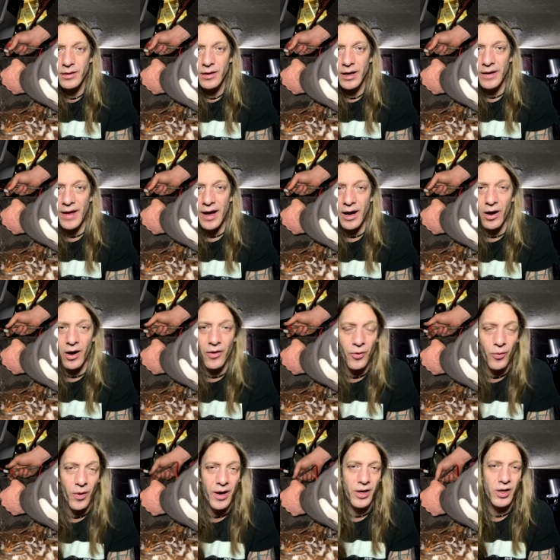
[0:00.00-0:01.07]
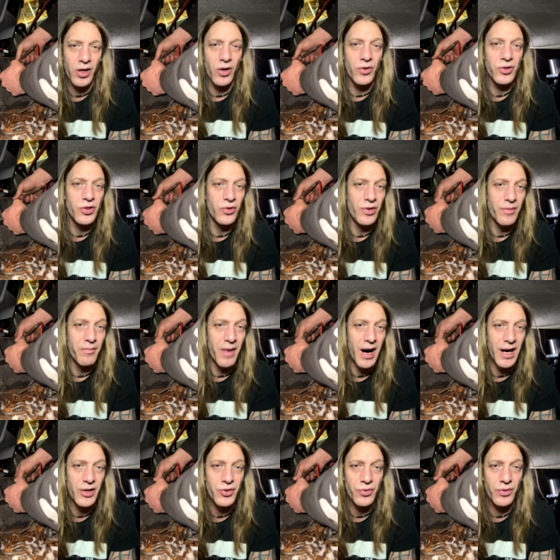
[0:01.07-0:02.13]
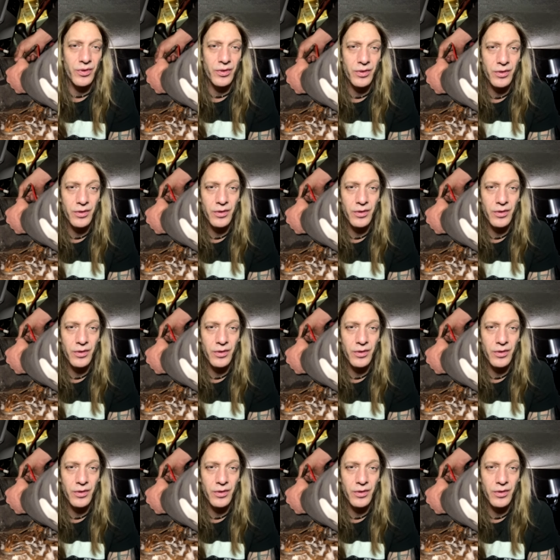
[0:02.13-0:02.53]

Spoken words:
And that other wire goes to the module.